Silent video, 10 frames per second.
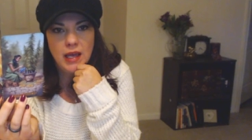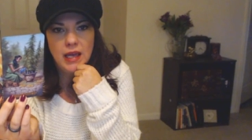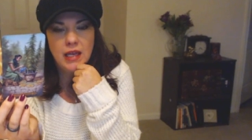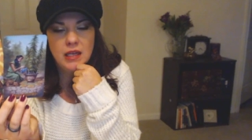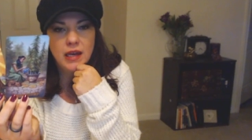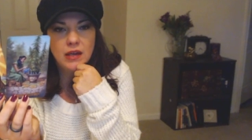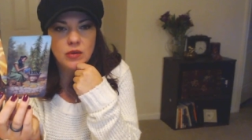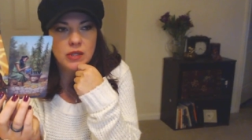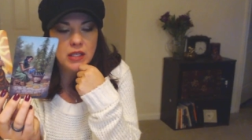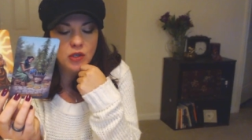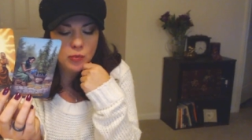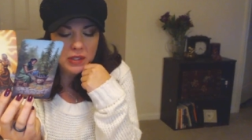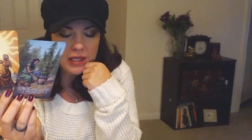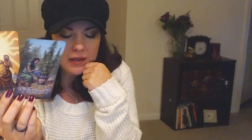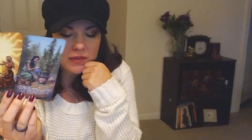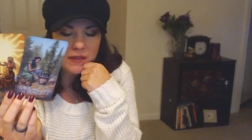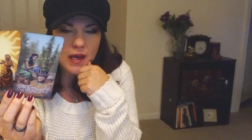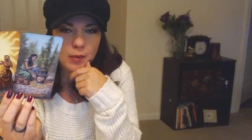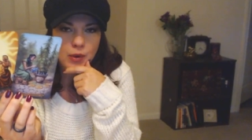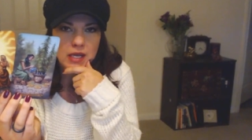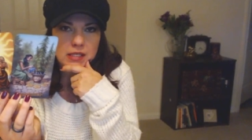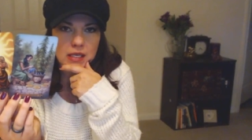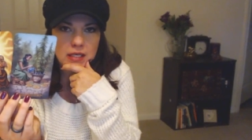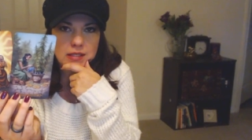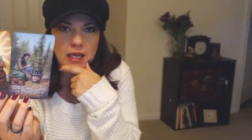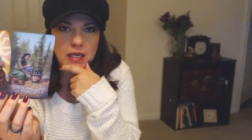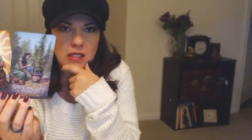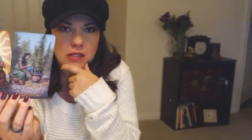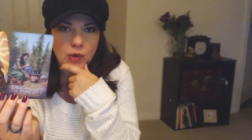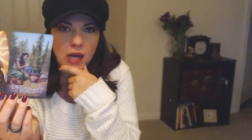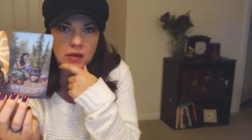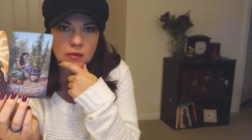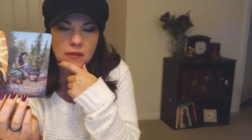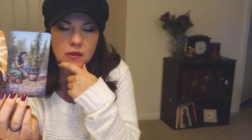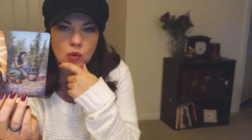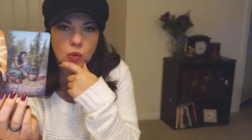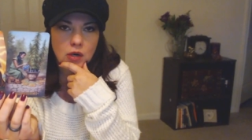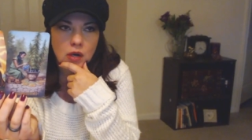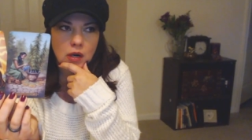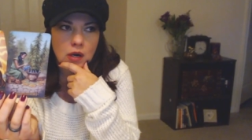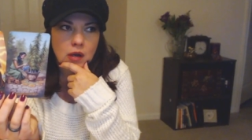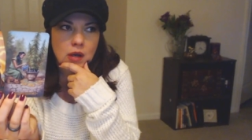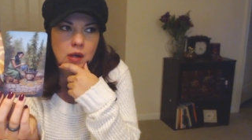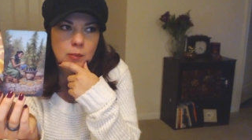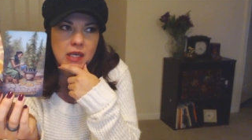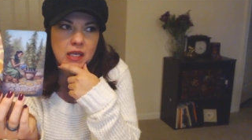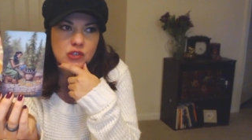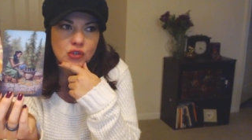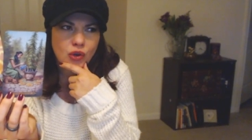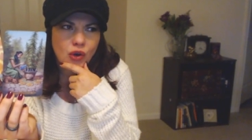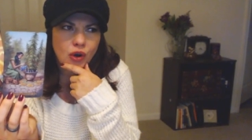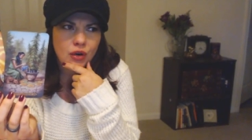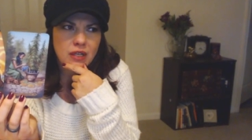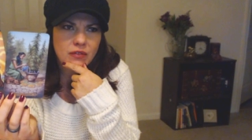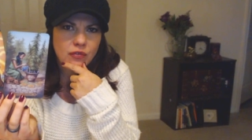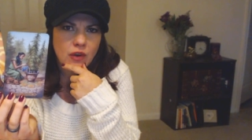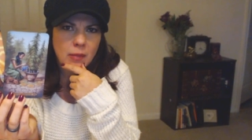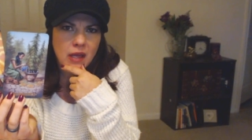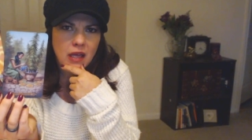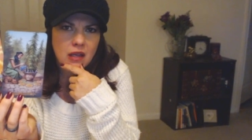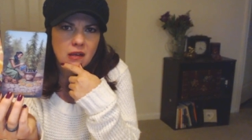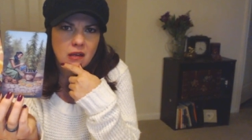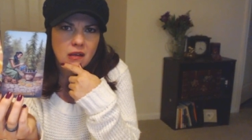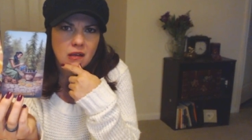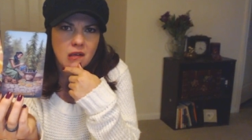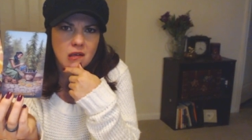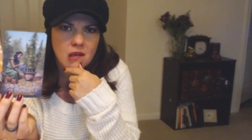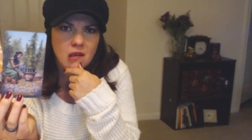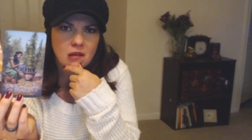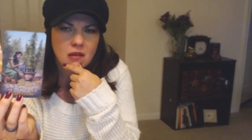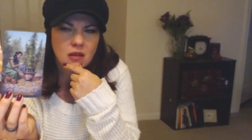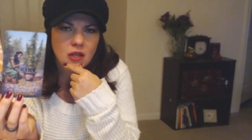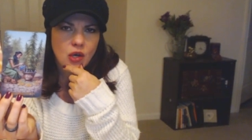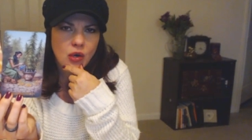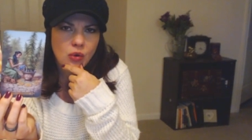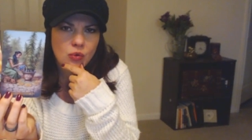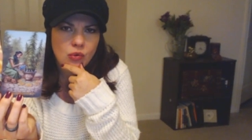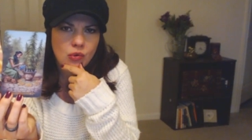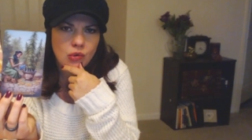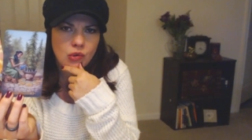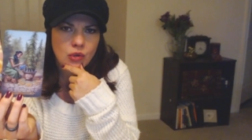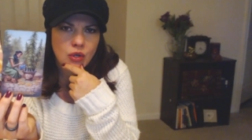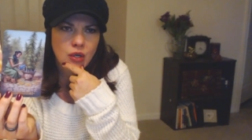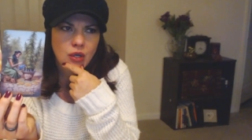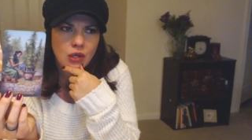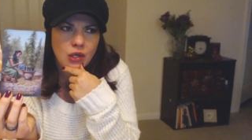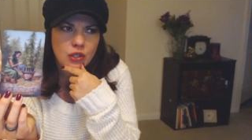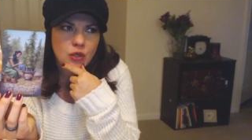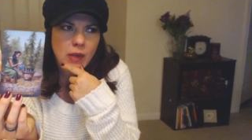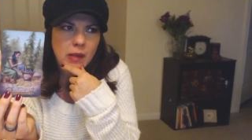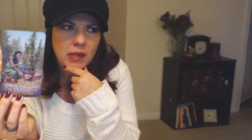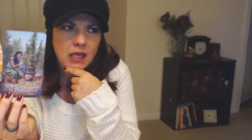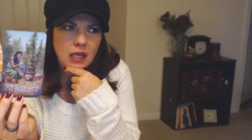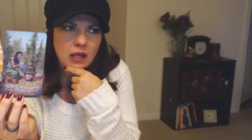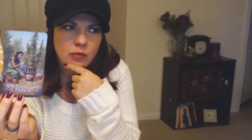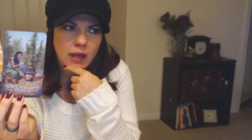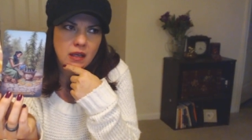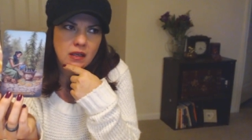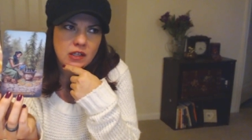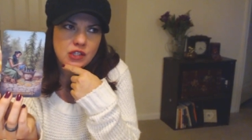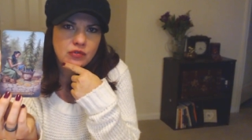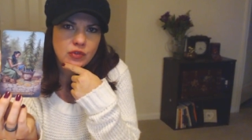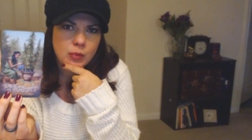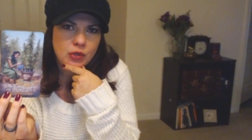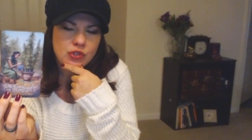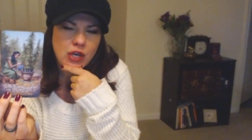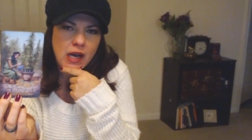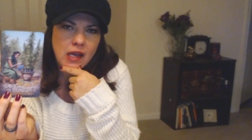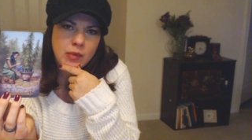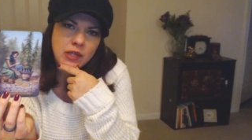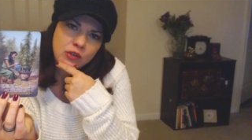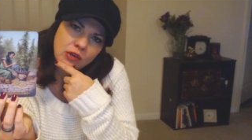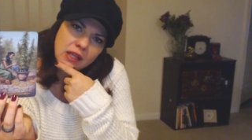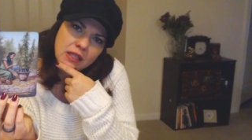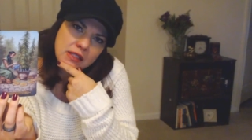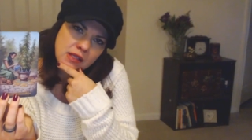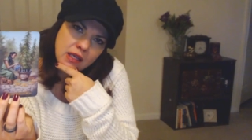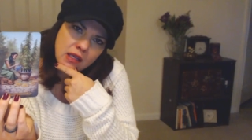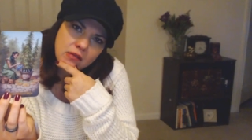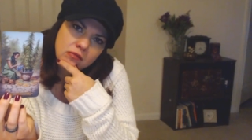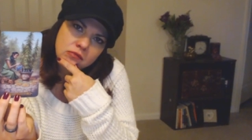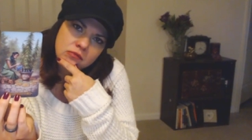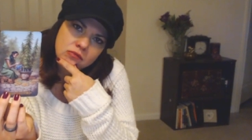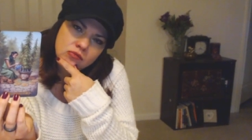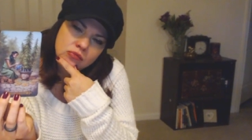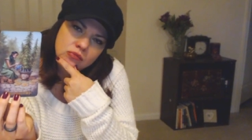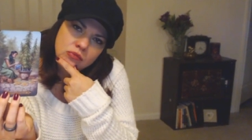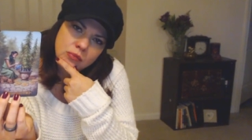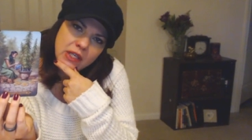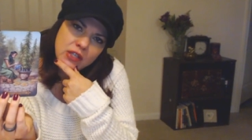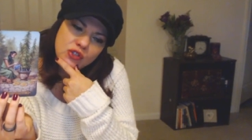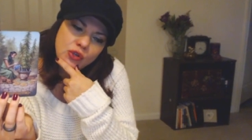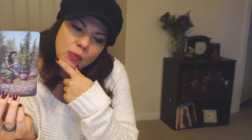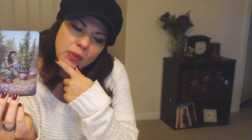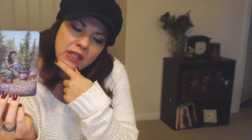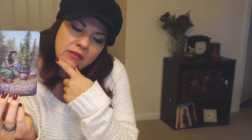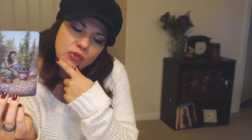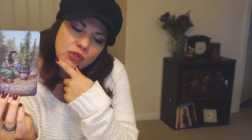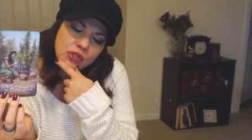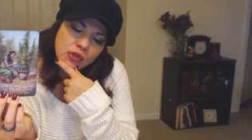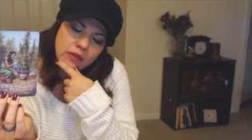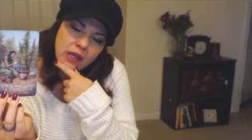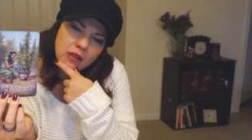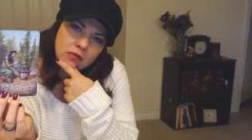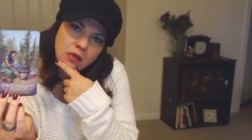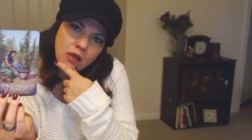And I don't think you believe that that bright sunny day is right around the corner because you're guarded from it. You know, you may be getting recognition from your tribe and you're not listening because you don't believe you deserve it.